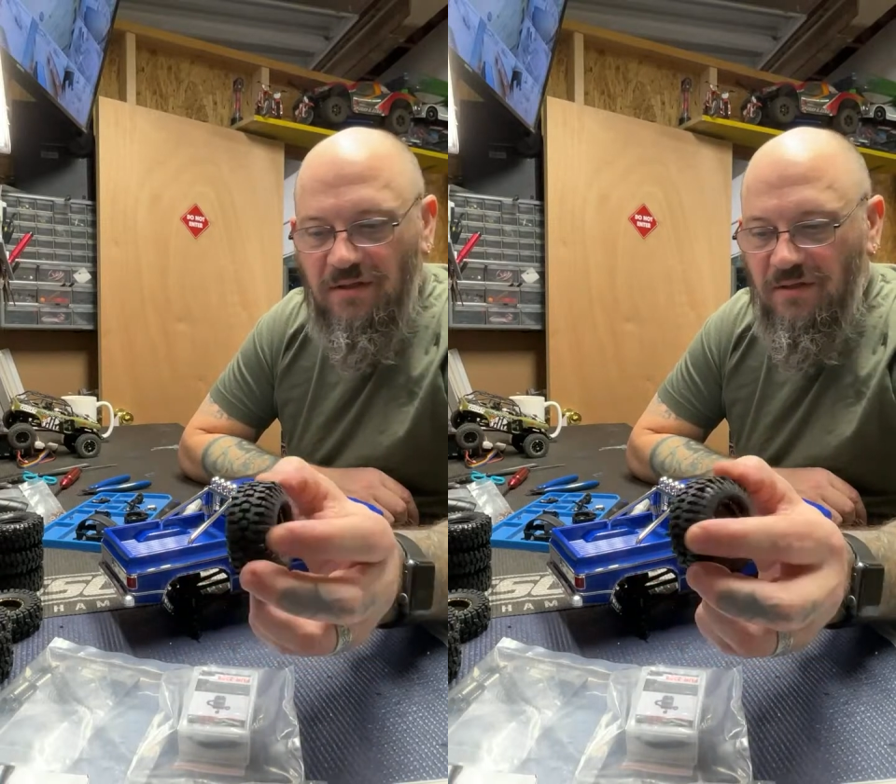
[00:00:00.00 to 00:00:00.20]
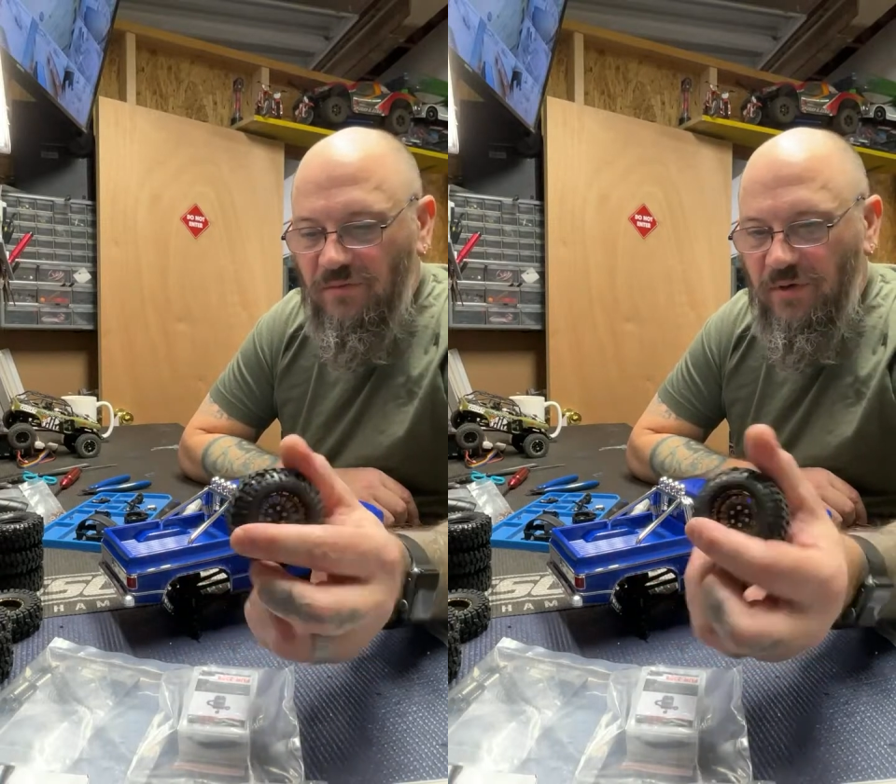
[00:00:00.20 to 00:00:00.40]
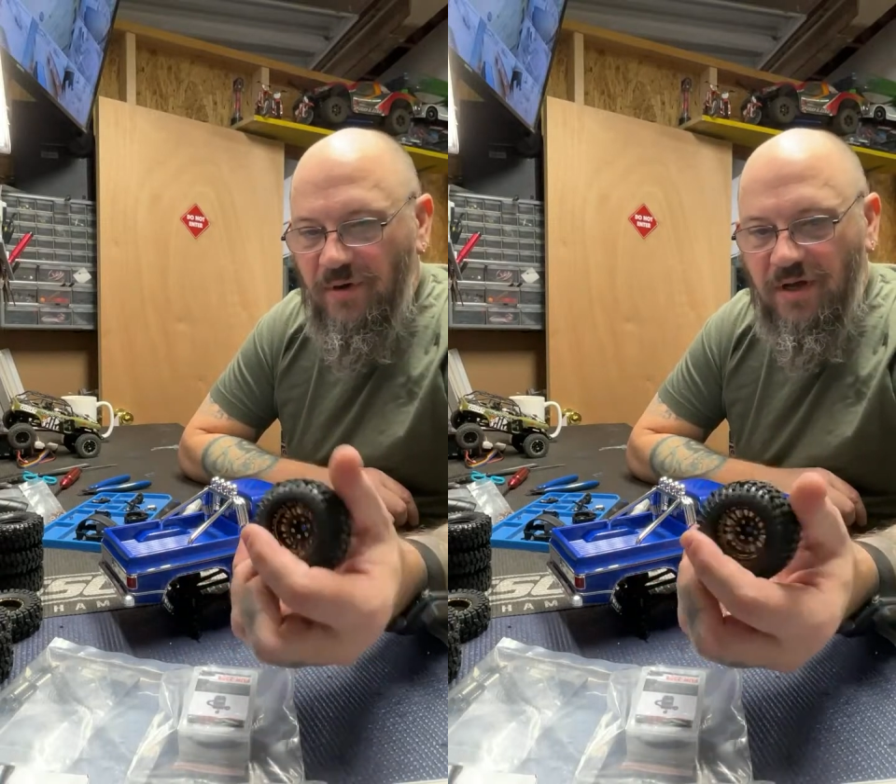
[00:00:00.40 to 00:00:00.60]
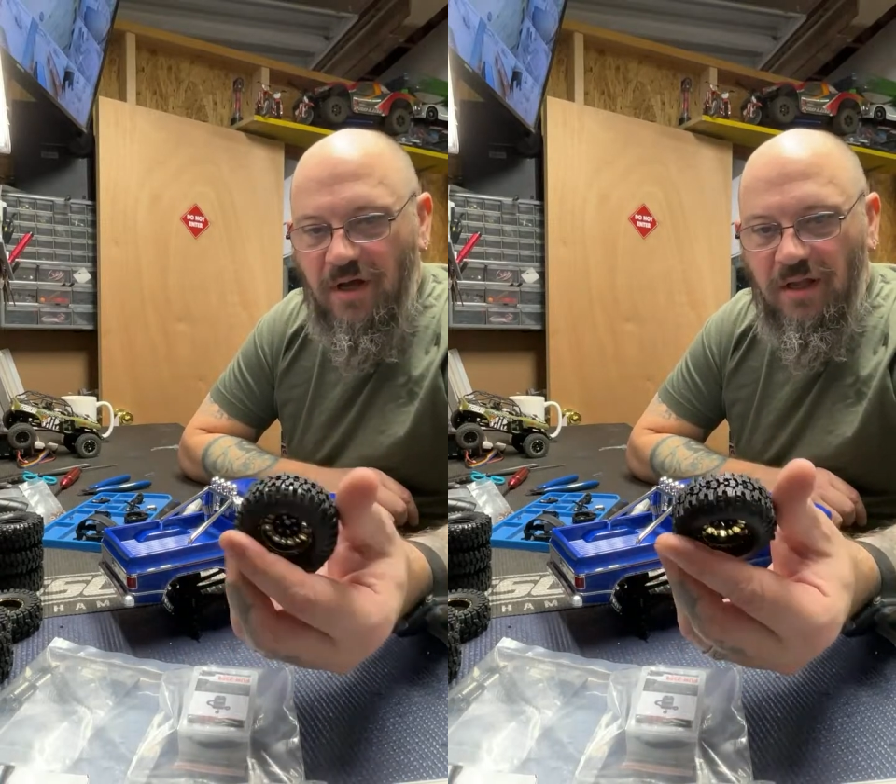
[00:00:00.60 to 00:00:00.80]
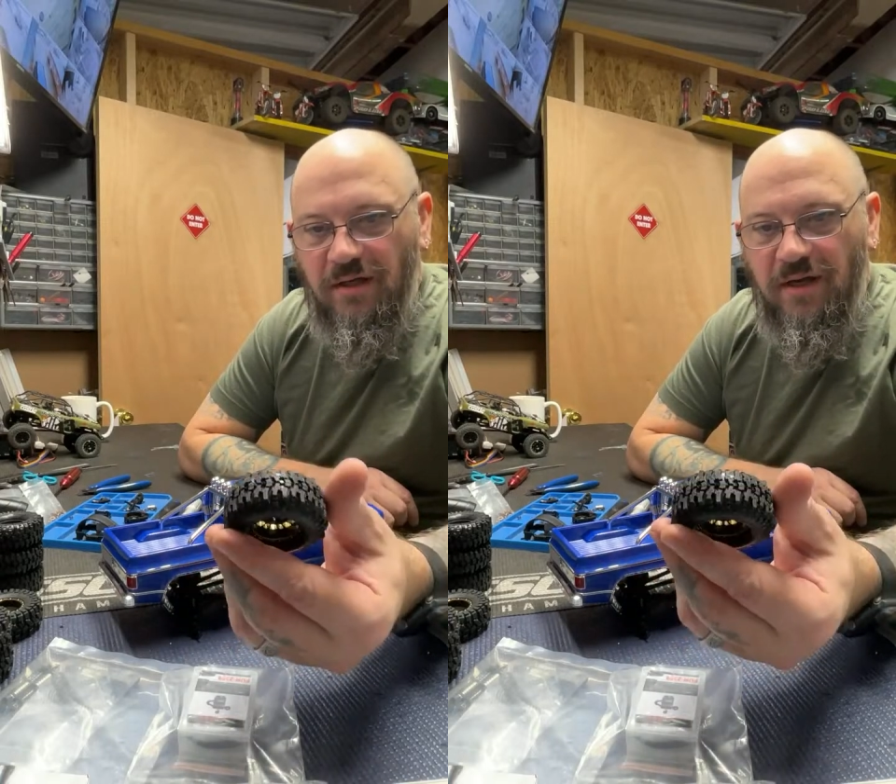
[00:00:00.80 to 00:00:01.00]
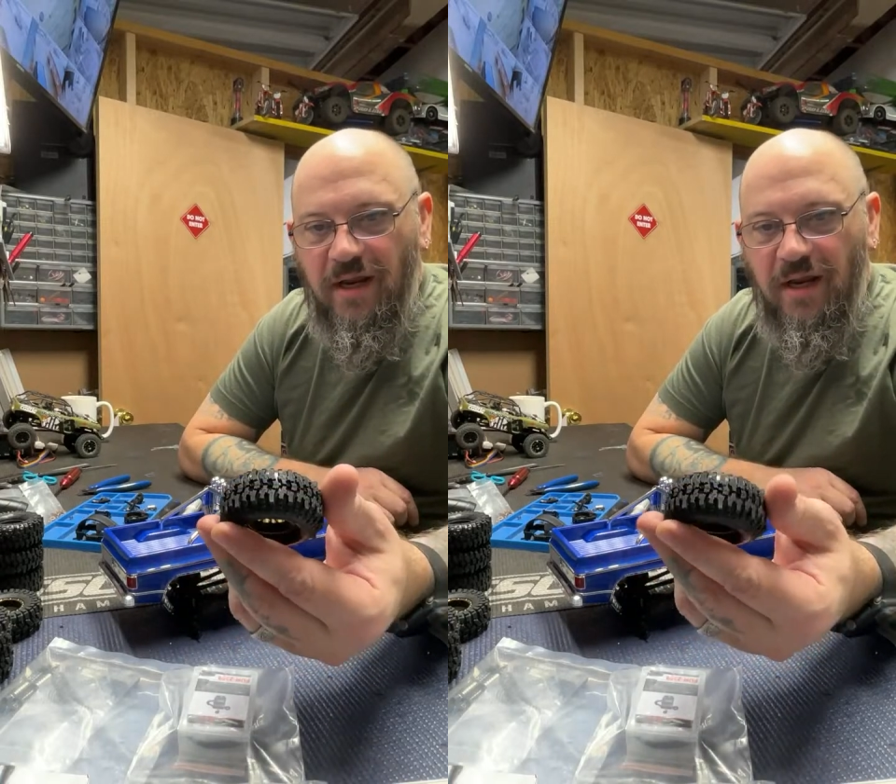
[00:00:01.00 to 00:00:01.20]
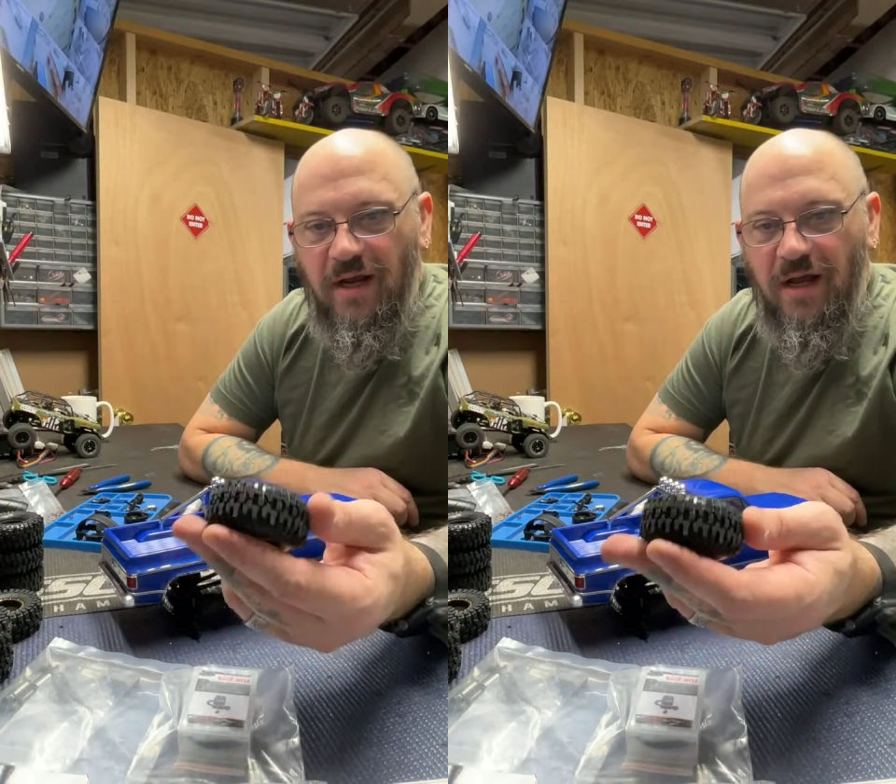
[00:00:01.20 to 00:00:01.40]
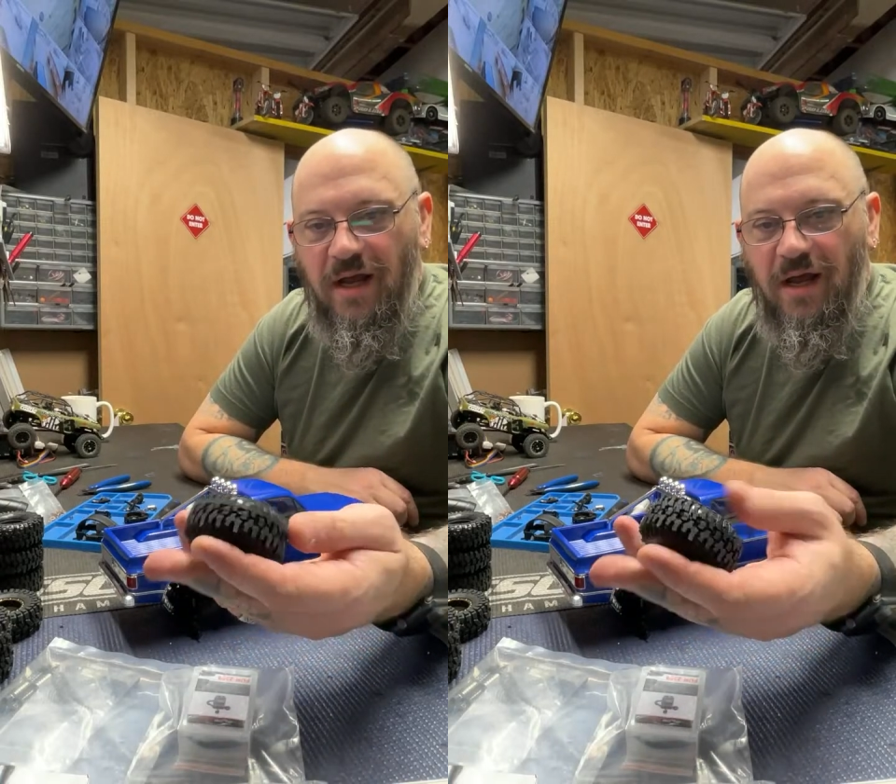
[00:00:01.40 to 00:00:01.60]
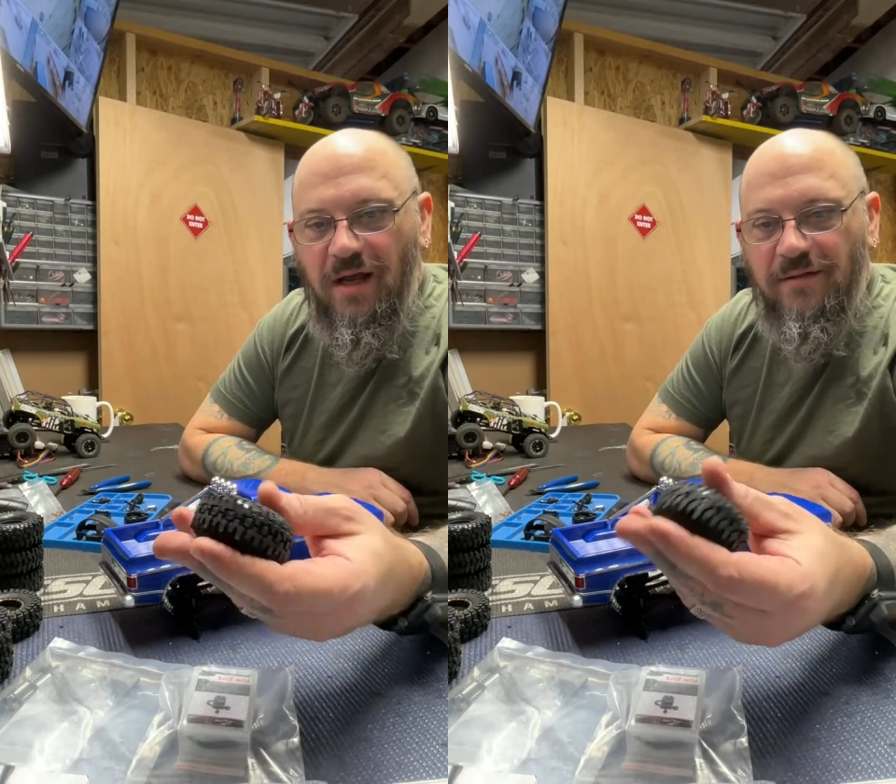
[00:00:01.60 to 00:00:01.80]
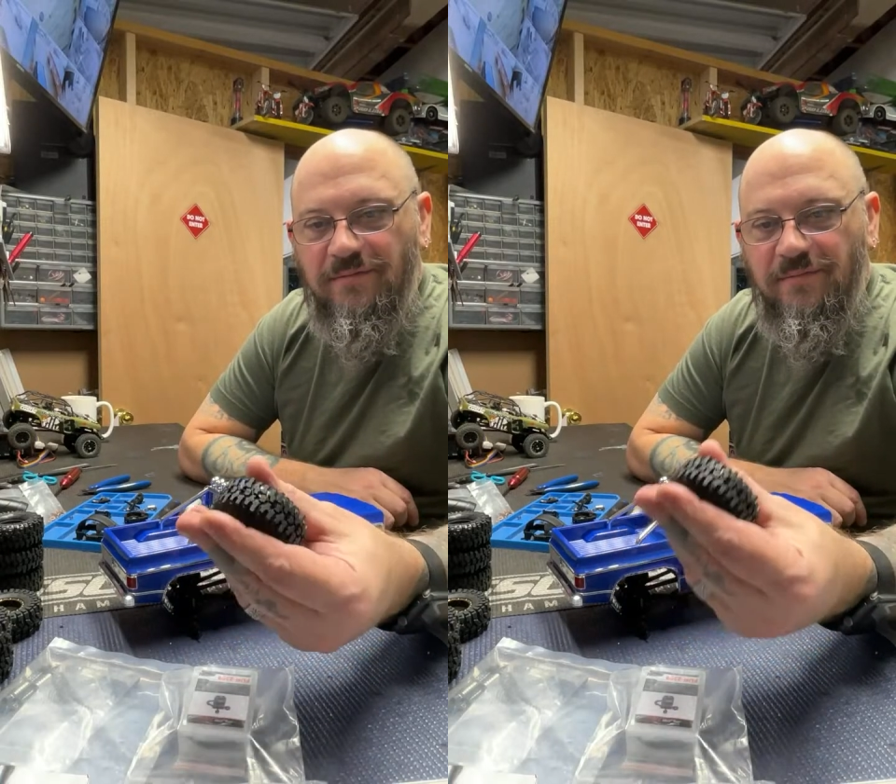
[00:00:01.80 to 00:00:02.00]
what do you want to call it,
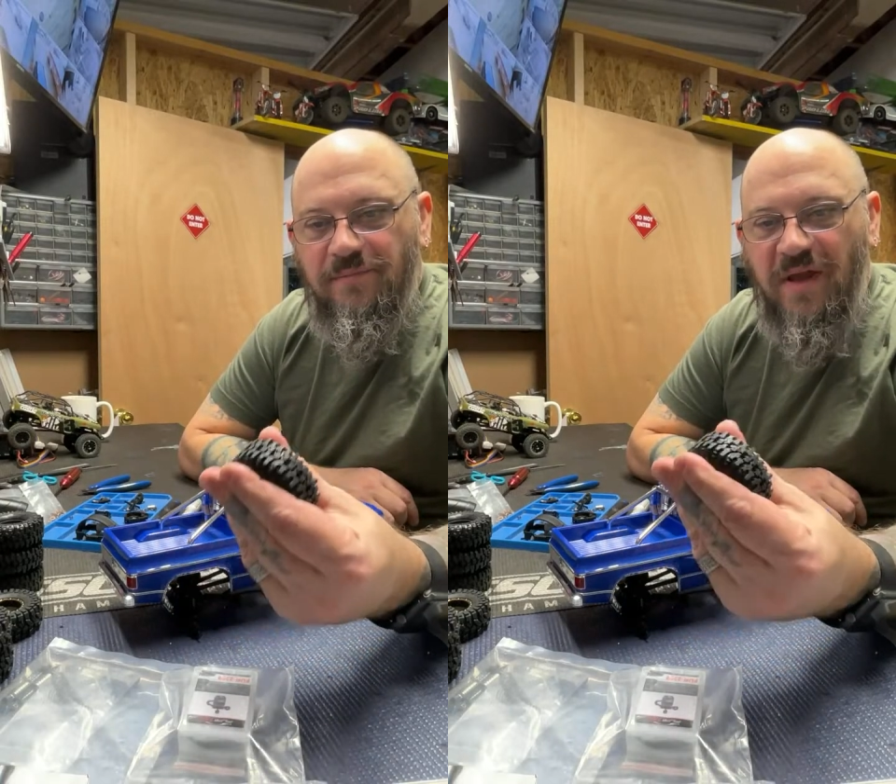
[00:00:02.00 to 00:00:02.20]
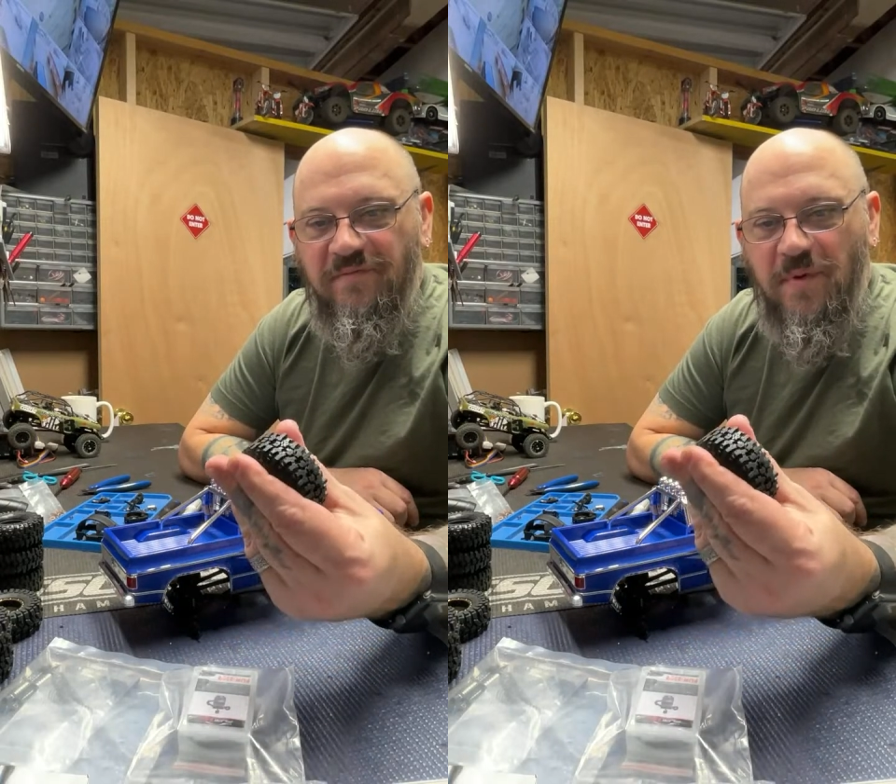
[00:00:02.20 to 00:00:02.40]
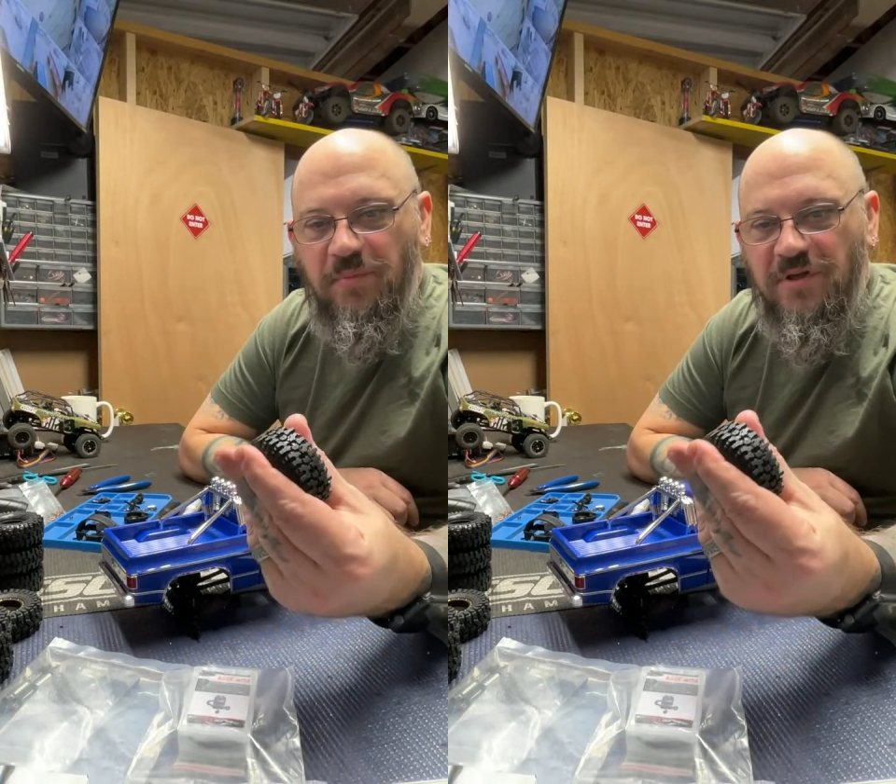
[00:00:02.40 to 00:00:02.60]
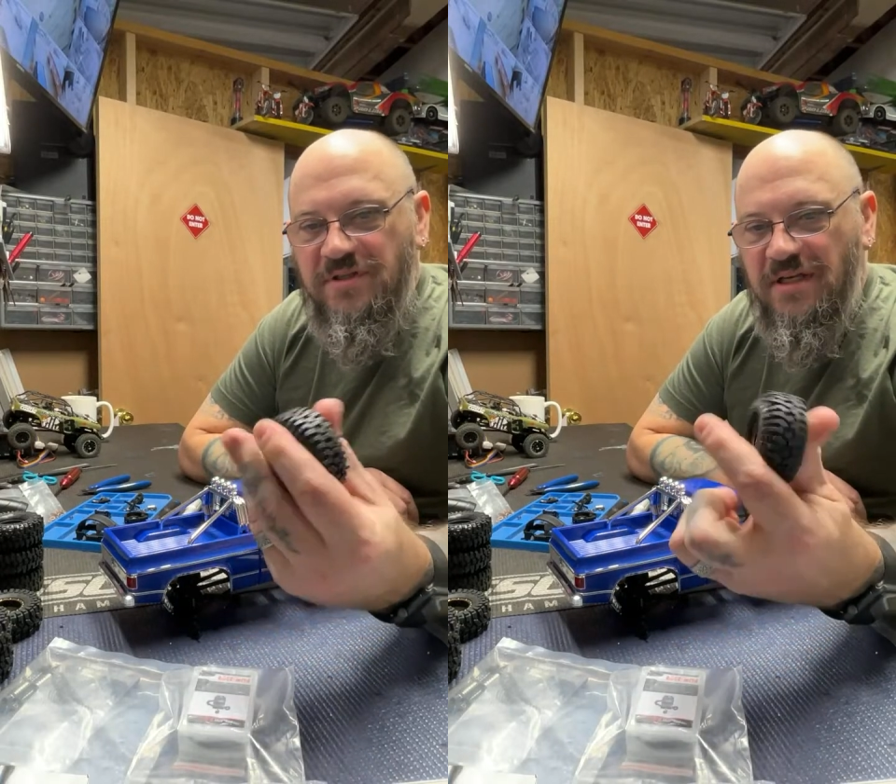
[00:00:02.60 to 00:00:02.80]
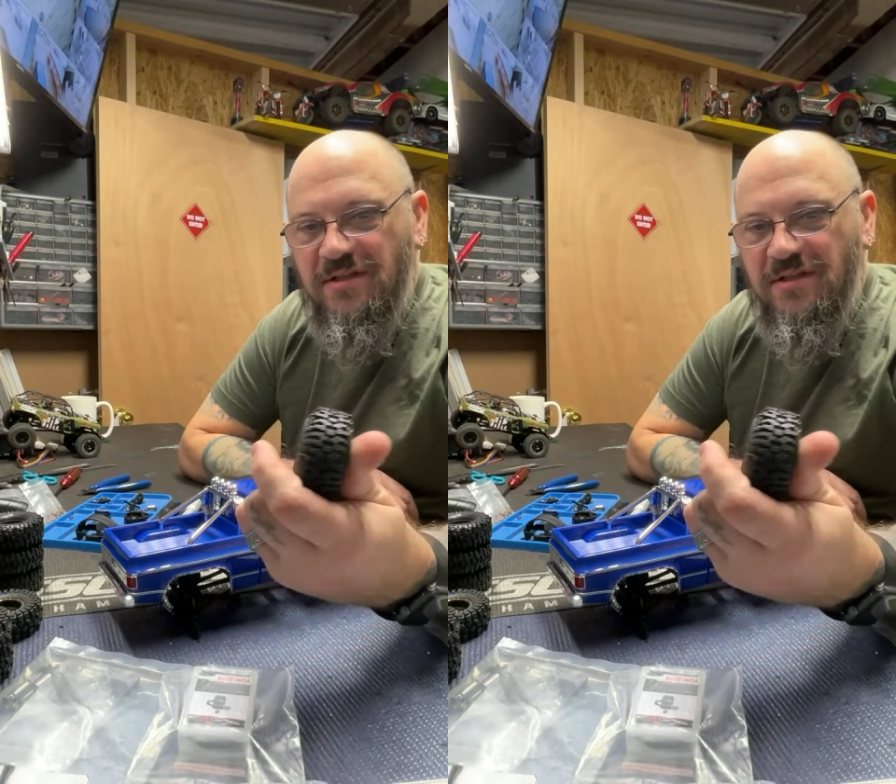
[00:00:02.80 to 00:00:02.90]
a pavement princess